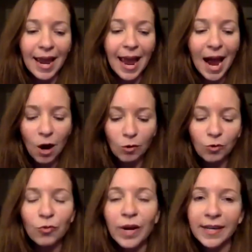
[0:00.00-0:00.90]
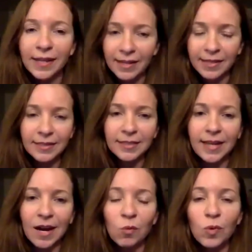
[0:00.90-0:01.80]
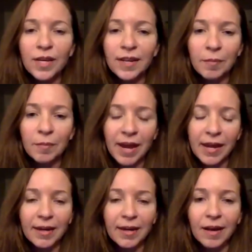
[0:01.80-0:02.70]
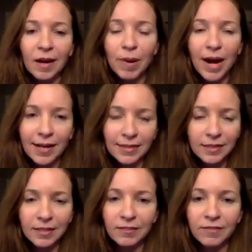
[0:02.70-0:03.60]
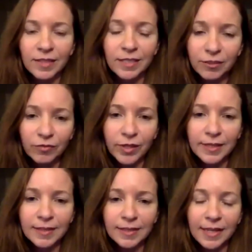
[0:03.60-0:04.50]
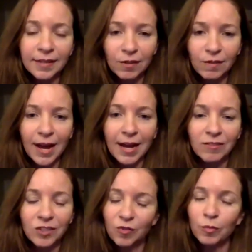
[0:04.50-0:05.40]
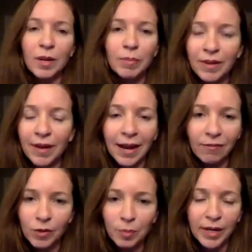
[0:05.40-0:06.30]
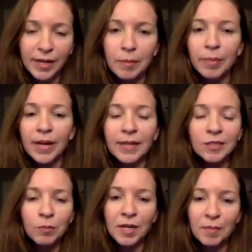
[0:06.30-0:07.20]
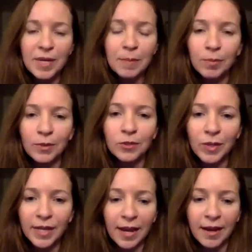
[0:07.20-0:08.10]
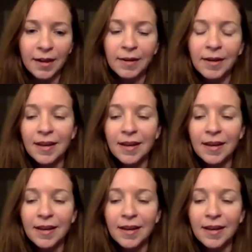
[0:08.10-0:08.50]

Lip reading: how great it is that we can make a positive difference in the lives of maybe not everybody, but as many people as we can.